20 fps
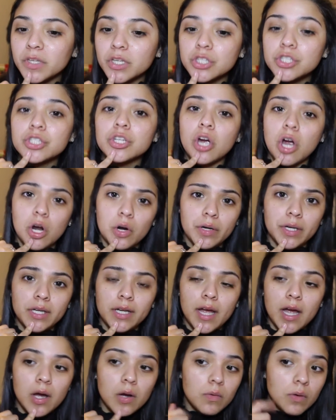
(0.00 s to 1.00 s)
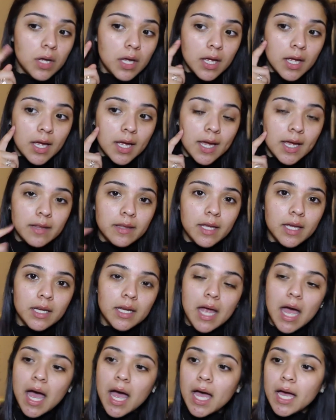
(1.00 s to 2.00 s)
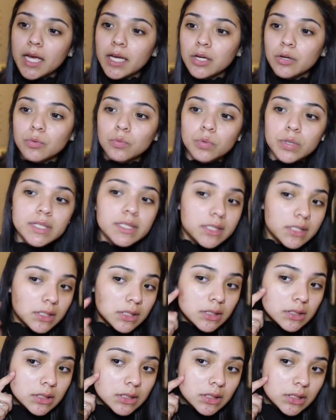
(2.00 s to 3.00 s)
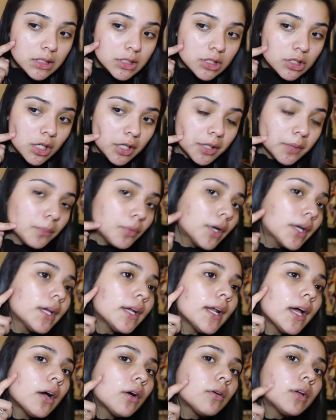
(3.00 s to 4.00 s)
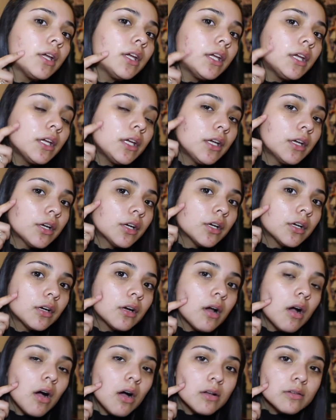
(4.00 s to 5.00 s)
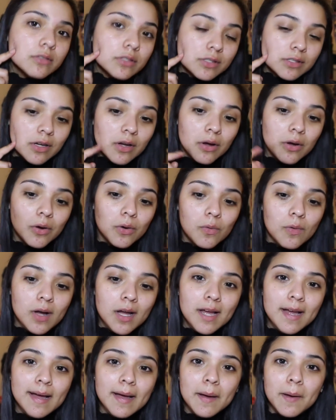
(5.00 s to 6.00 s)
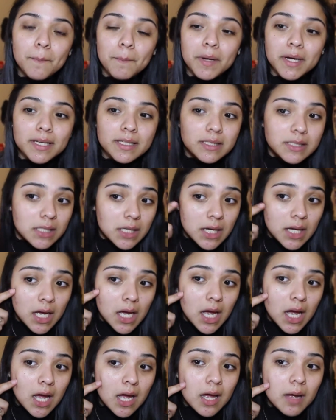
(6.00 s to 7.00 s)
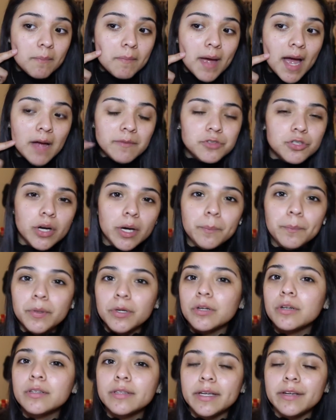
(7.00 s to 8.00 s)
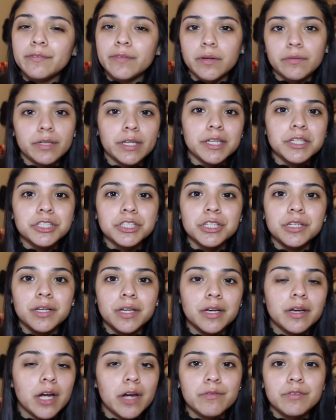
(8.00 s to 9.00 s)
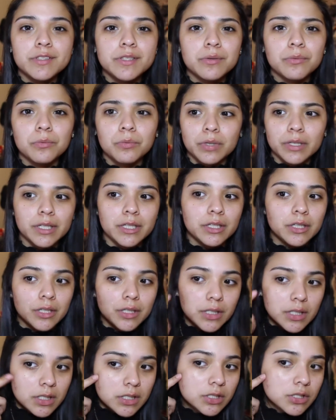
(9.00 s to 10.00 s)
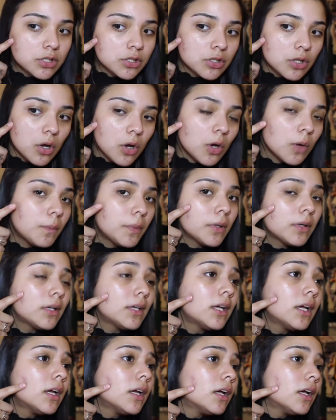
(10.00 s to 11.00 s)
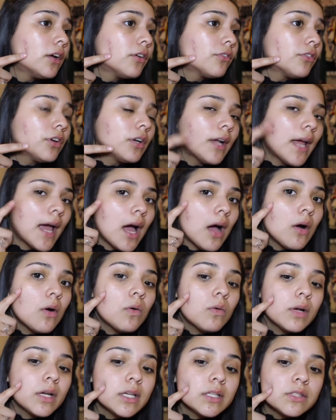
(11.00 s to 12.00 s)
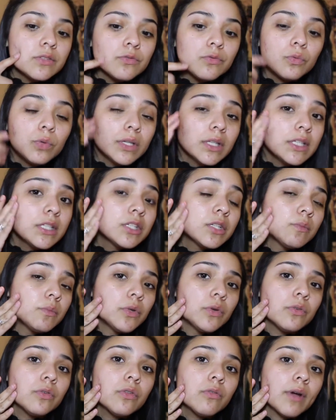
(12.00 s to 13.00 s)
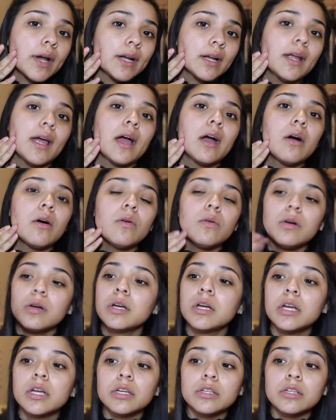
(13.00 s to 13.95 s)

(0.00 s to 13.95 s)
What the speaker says: scarring now. And then I recently started breaking out here also, but after I put on like foundation, it covers it really good. So, but for now, it's really smooth right now.